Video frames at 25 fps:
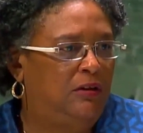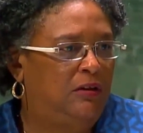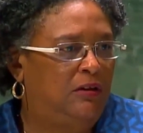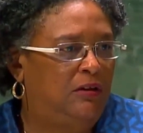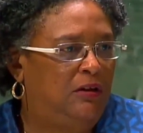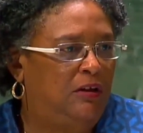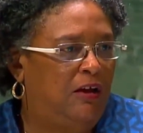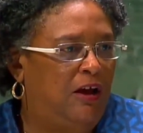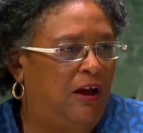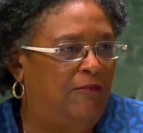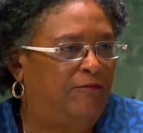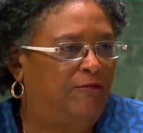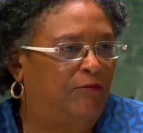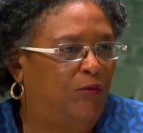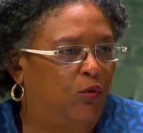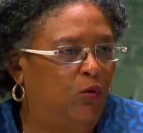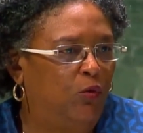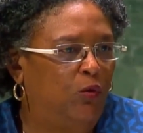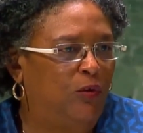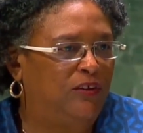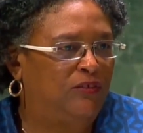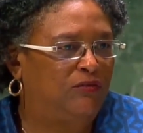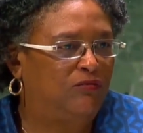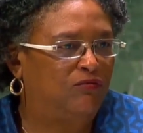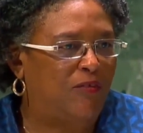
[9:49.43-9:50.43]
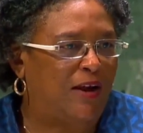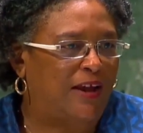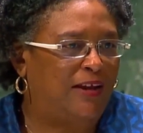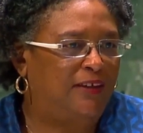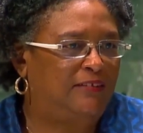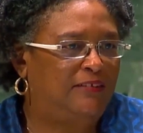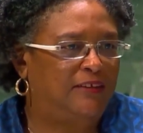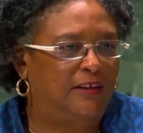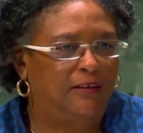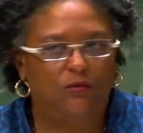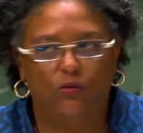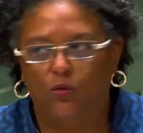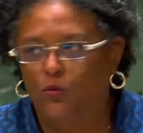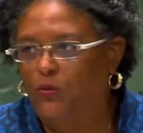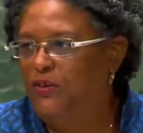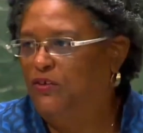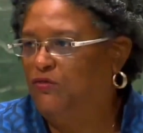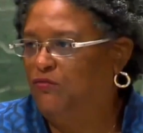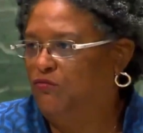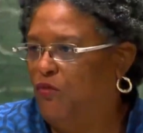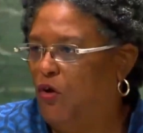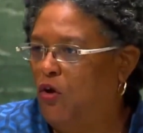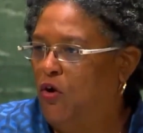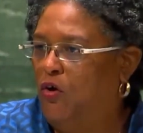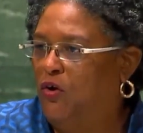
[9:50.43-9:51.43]
of who is right and who is
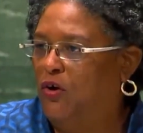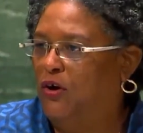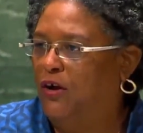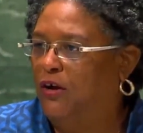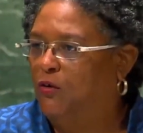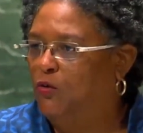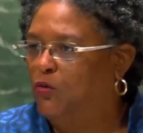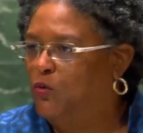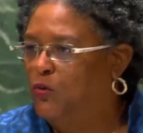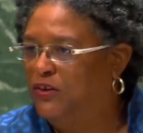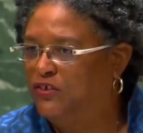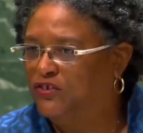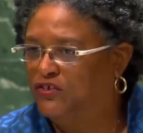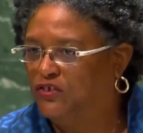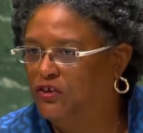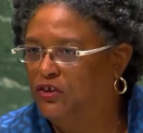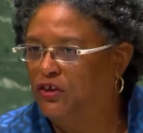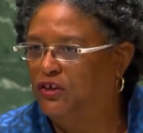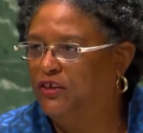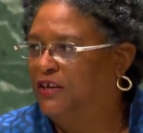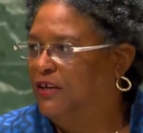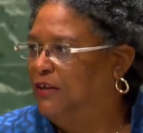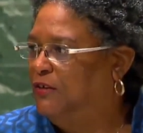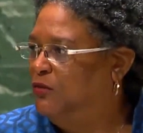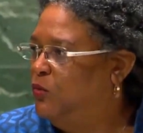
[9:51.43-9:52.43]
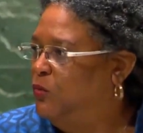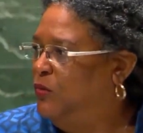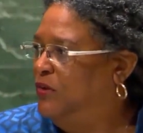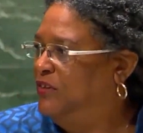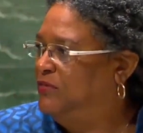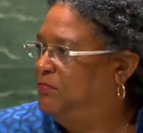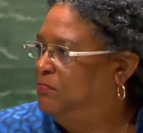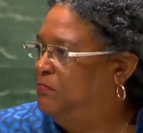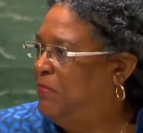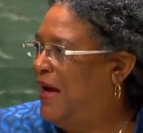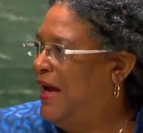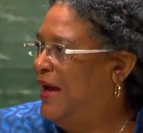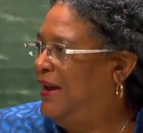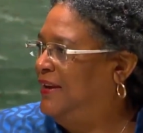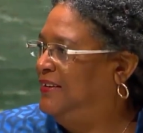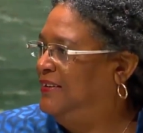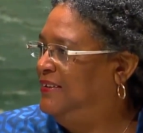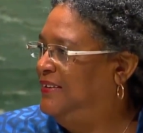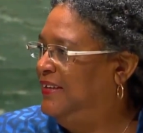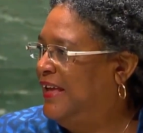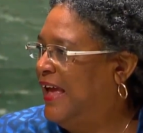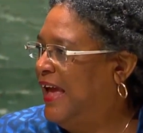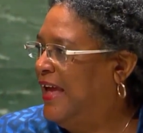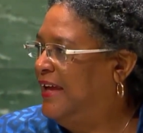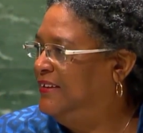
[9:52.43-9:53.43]
wrong and who is good and who is bad in
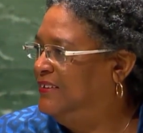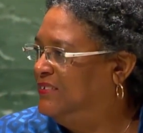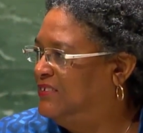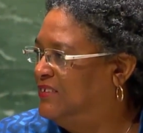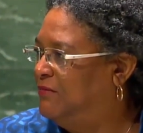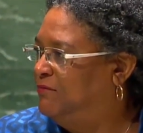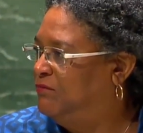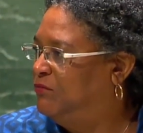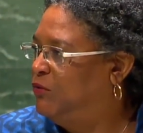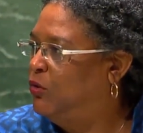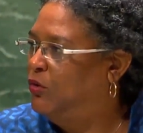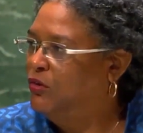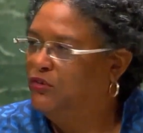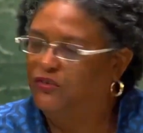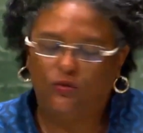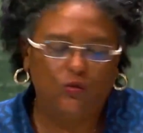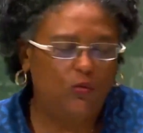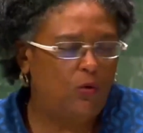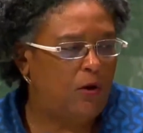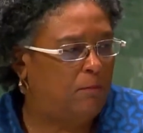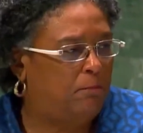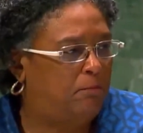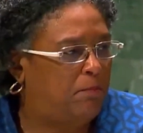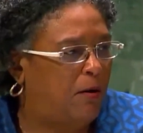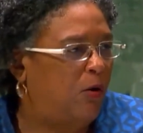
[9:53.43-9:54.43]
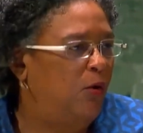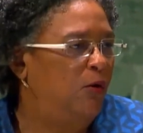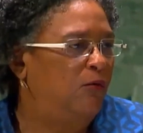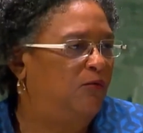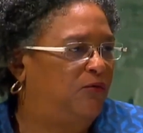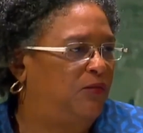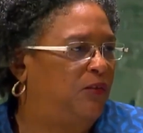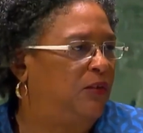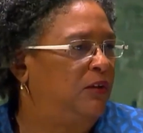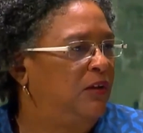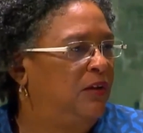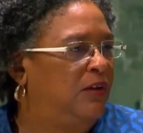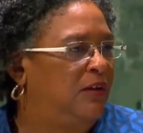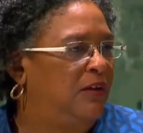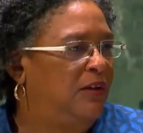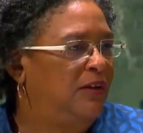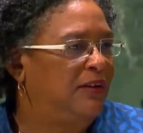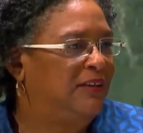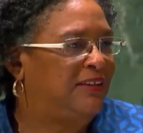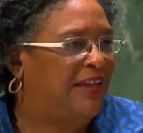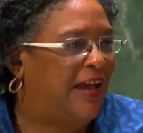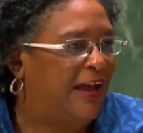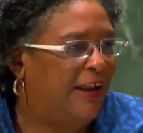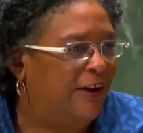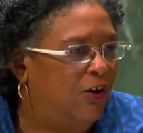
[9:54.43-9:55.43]
the eyes of those who are powerful
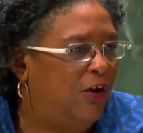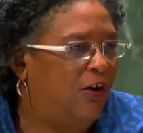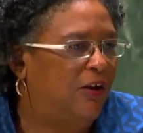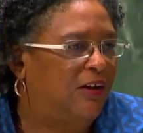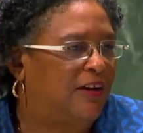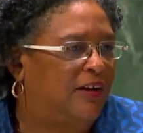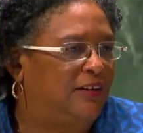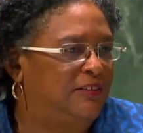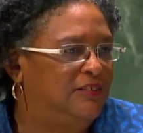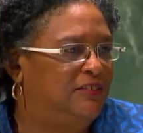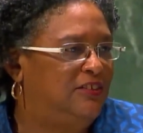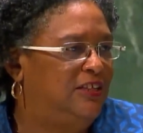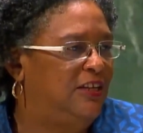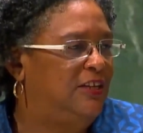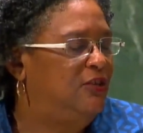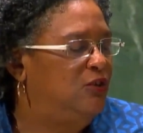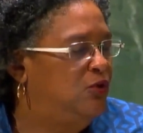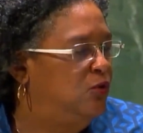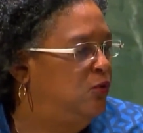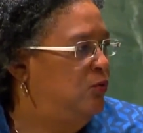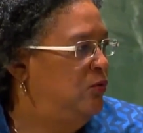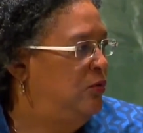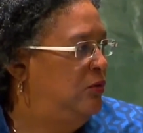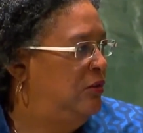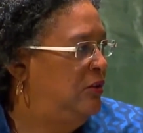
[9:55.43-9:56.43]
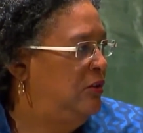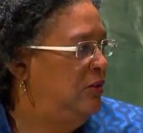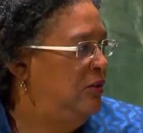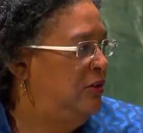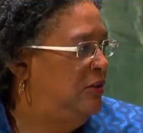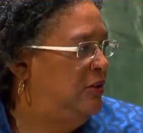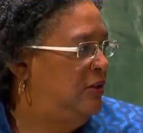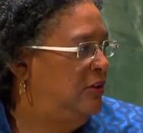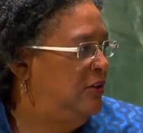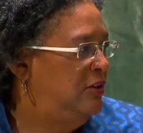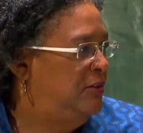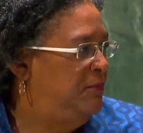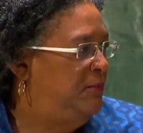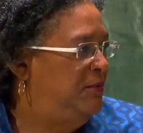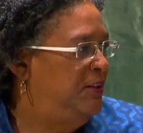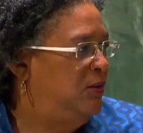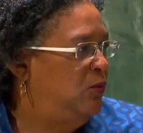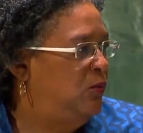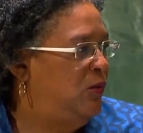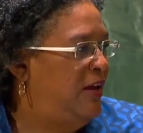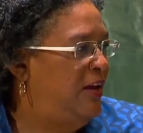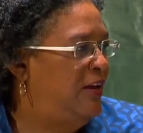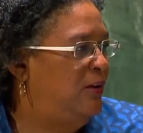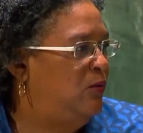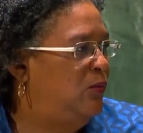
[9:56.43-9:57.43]
cannot continue to be the
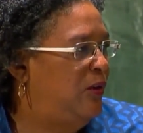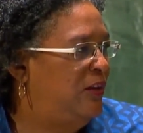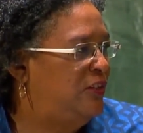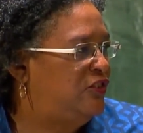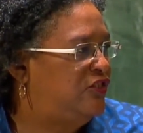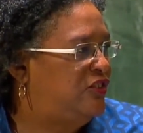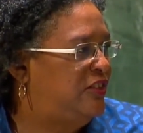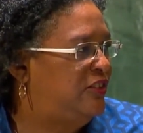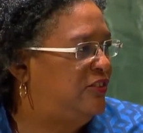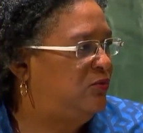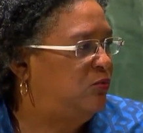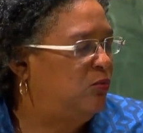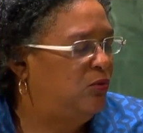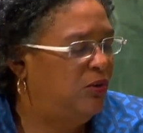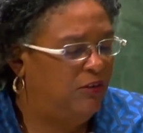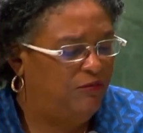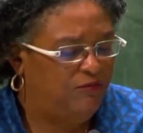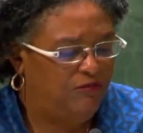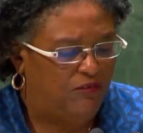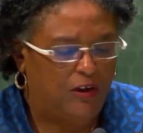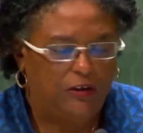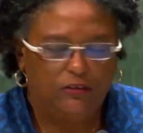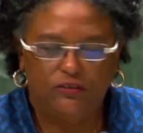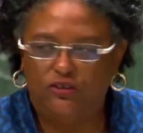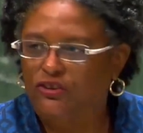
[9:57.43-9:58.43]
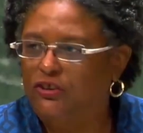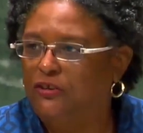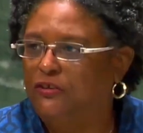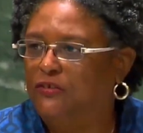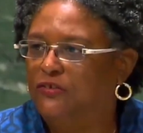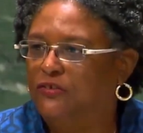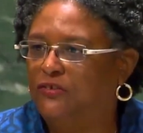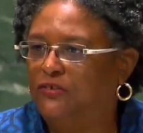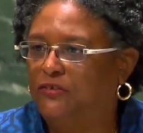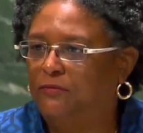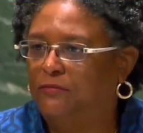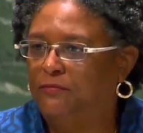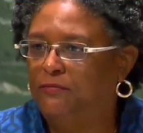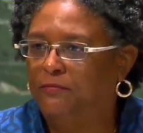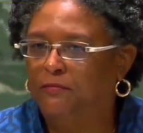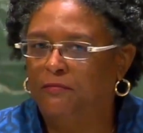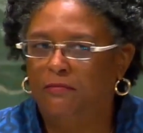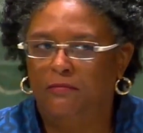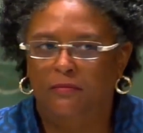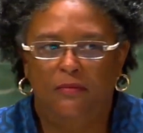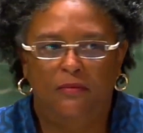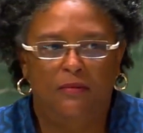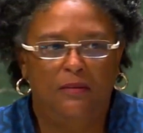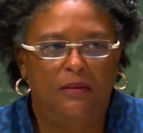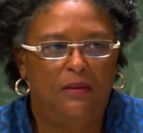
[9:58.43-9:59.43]
way in which this world functions.
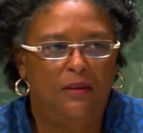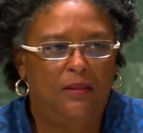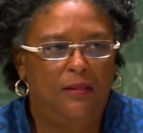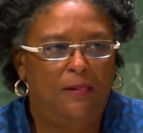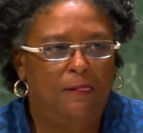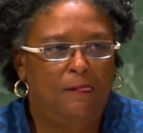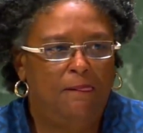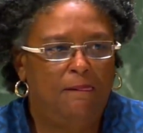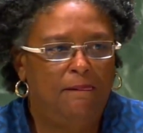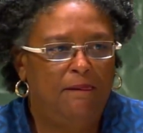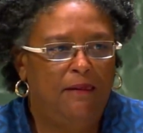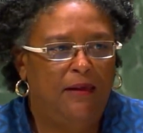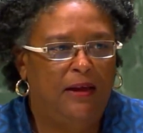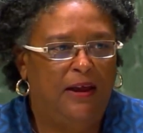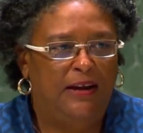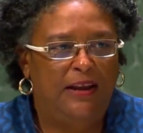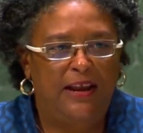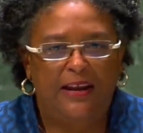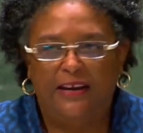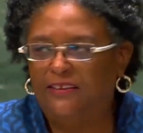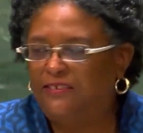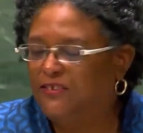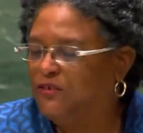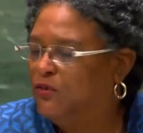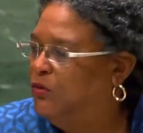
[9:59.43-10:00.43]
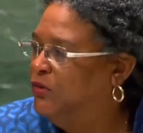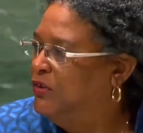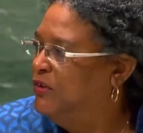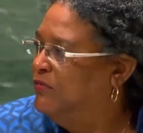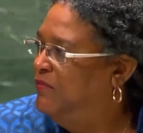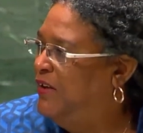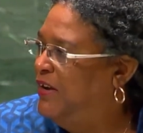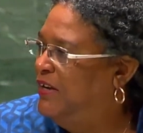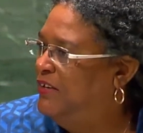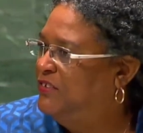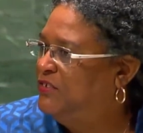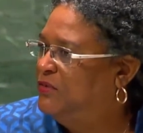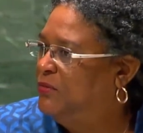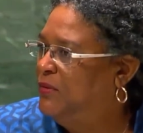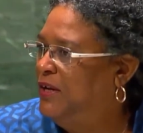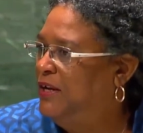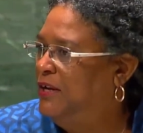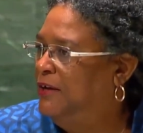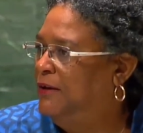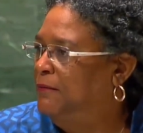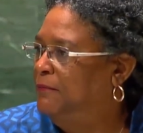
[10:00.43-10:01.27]
And let us go to Venezuela.